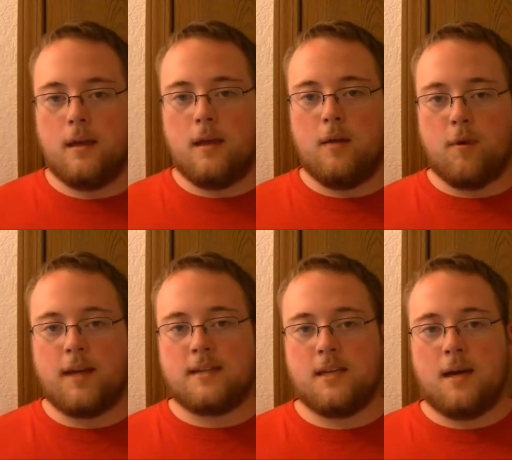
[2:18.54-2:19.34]
he
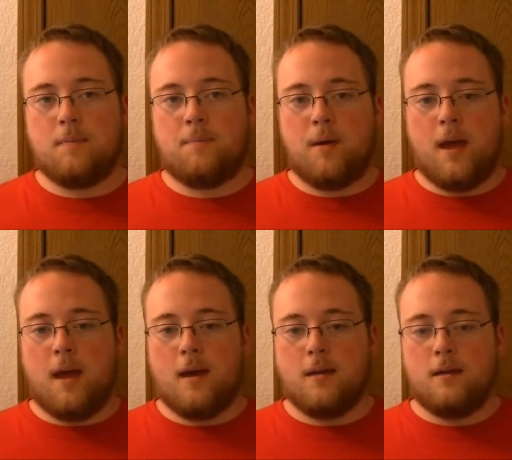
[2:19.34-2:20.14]
wakes up
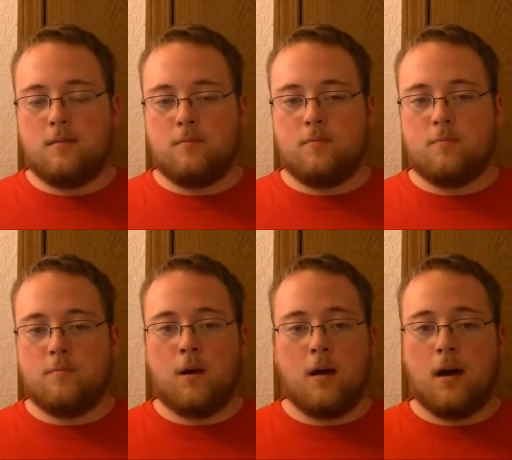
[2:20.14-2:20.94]
and,
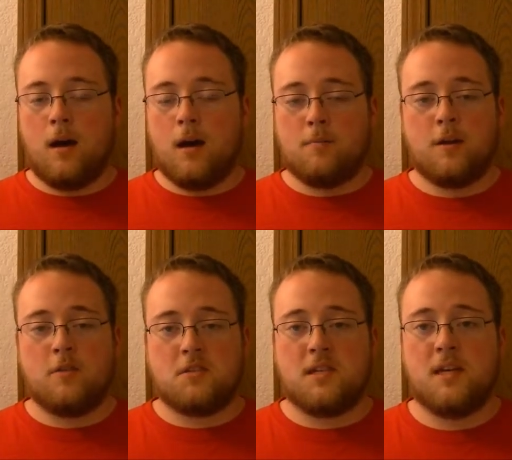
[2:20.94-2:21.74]

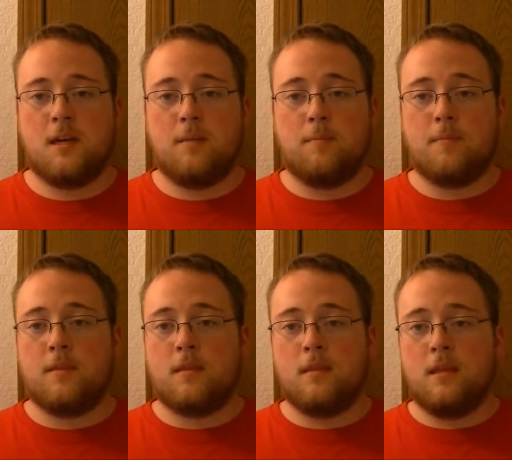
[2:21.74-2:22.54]
unbeknownst to him,
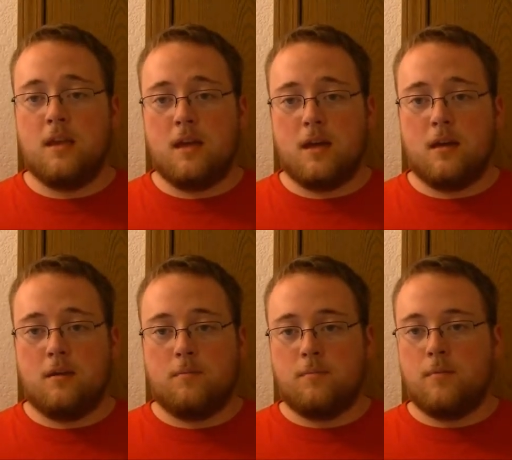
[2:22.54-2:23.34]

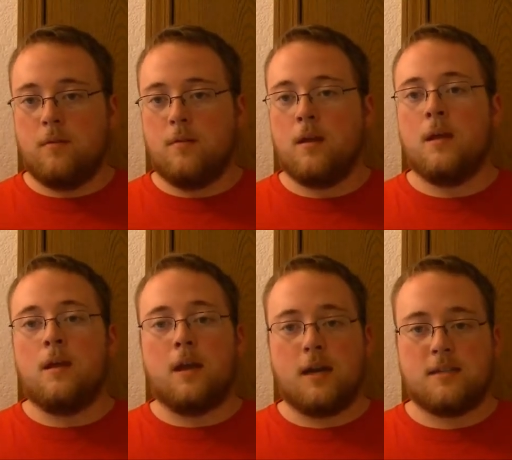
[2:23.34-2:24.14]
the
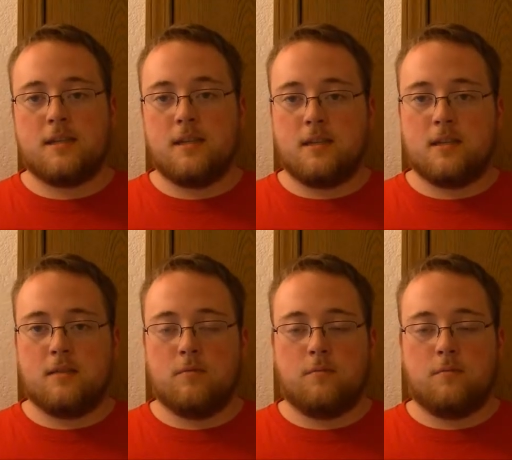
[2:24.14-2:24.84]
Nazis,